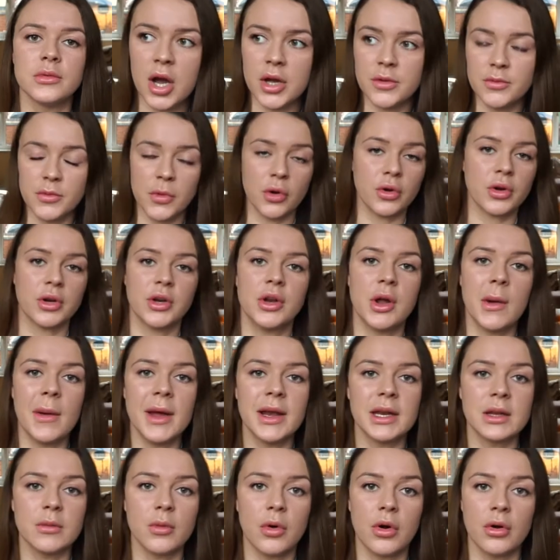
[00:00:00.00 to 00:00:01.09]
I'm not going to know
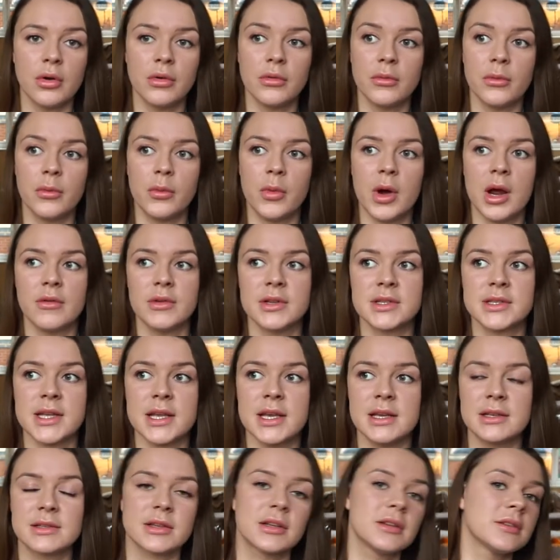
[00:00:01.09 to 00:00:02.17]
anyone whereas
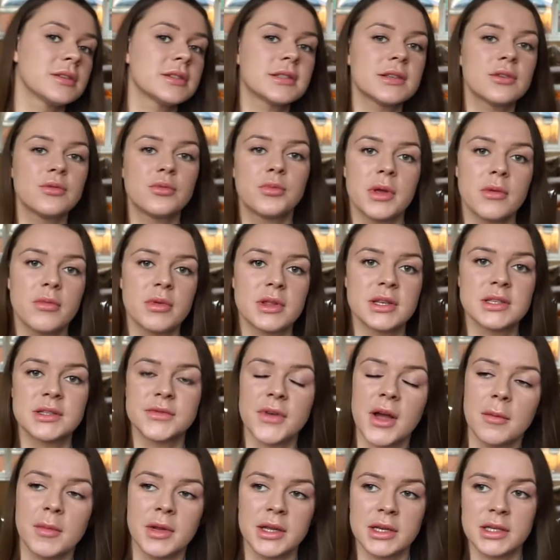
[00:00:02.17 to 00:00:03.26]
he's going to still be with his
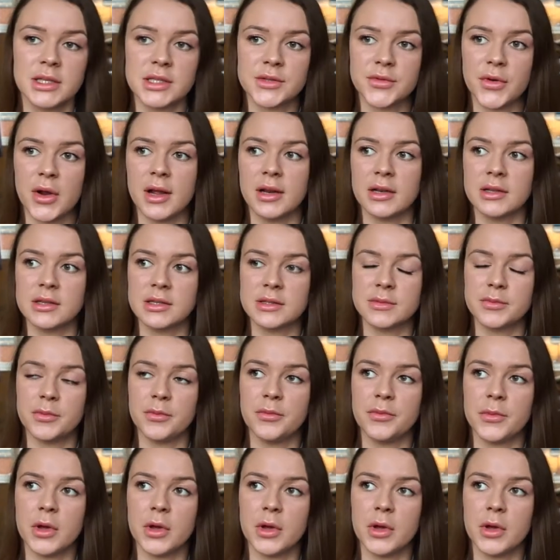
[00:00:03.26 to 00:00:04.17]
family and his friends.